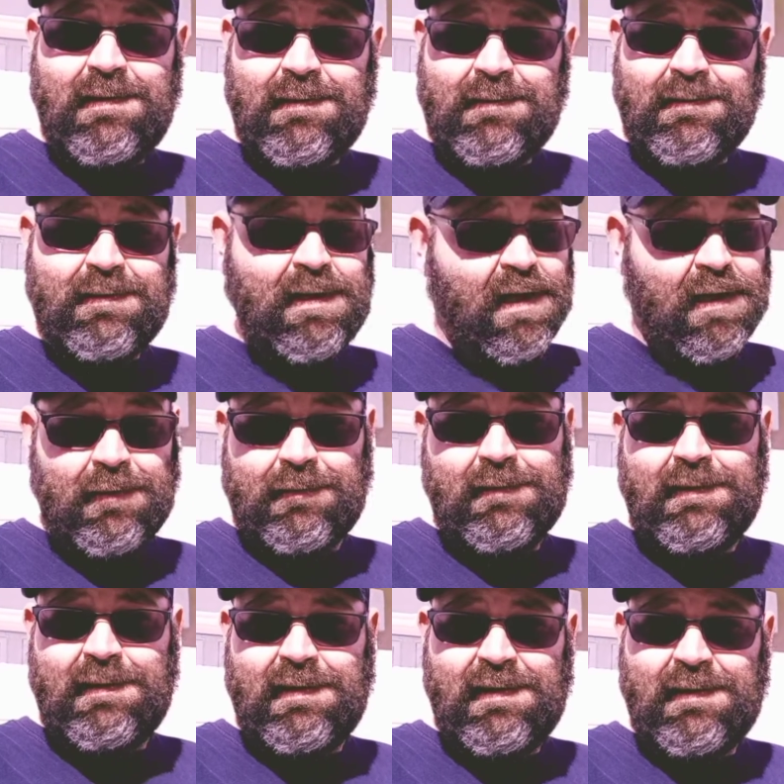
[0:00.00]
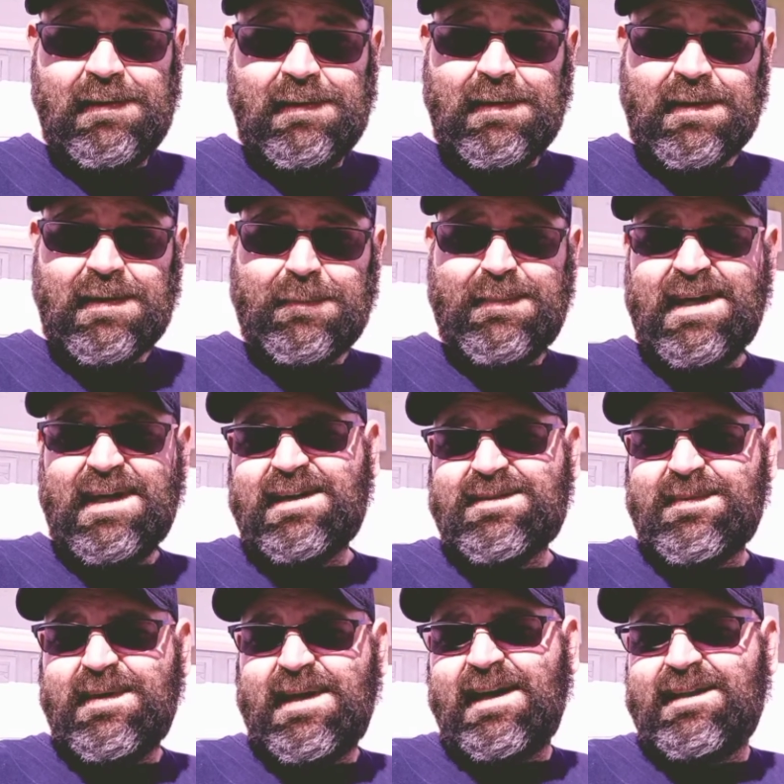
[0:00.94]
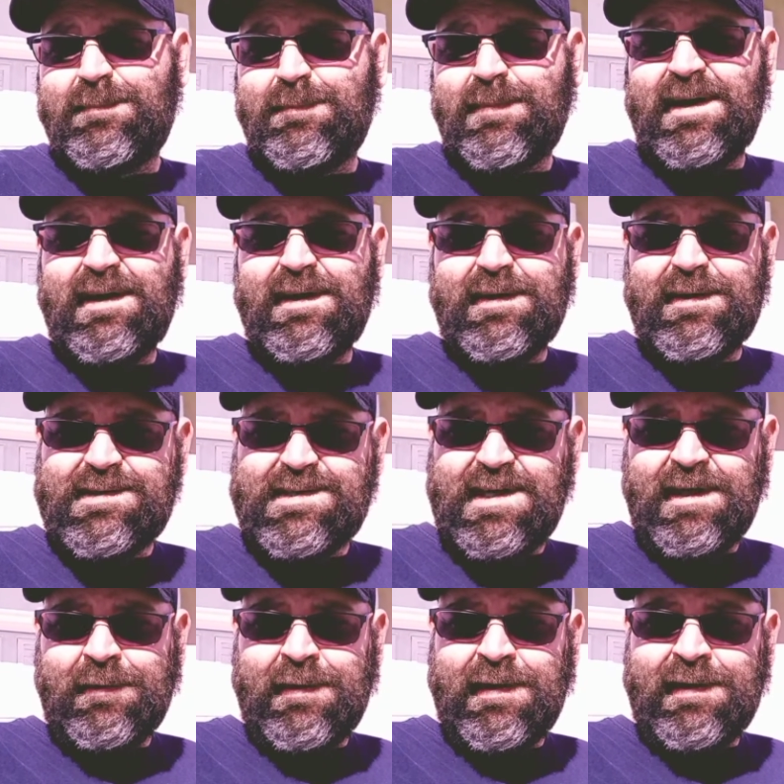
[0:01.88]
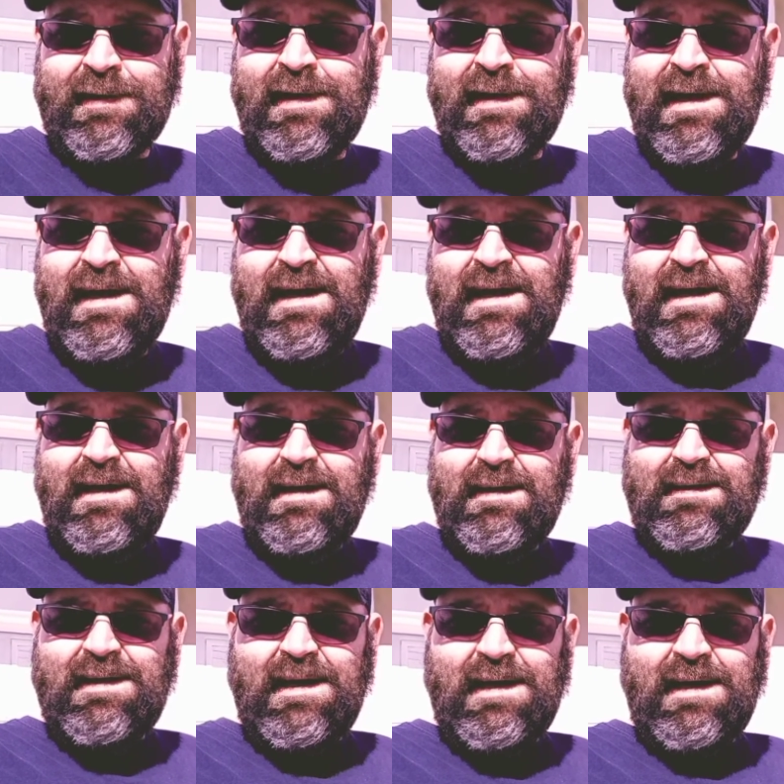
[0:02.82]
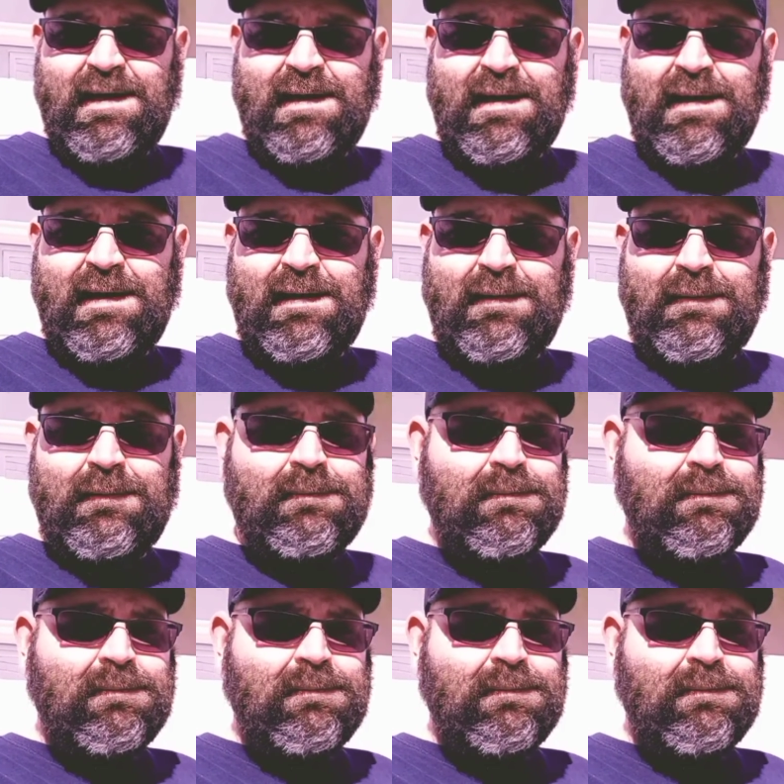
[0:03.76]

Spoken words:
No, because we had the Predator generator that